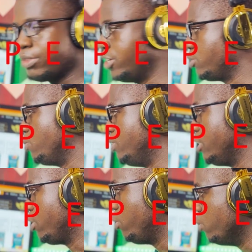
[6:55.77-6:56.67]
it could
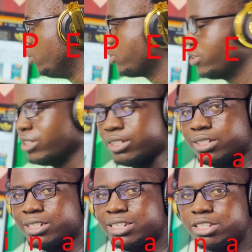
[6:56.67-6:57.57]
include
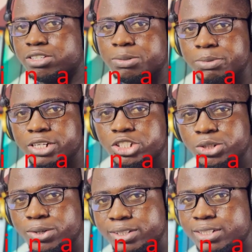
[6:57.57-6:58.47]

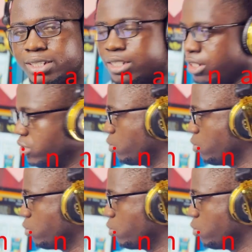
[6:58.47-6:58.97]
discrimination, it